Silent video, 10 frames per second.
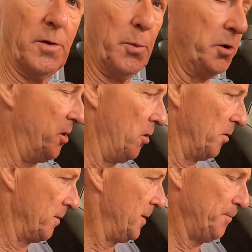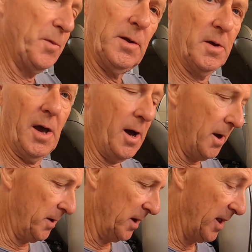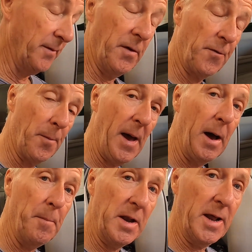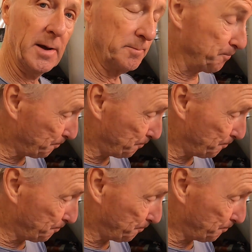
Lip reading: You put it on and leave it for about a minute.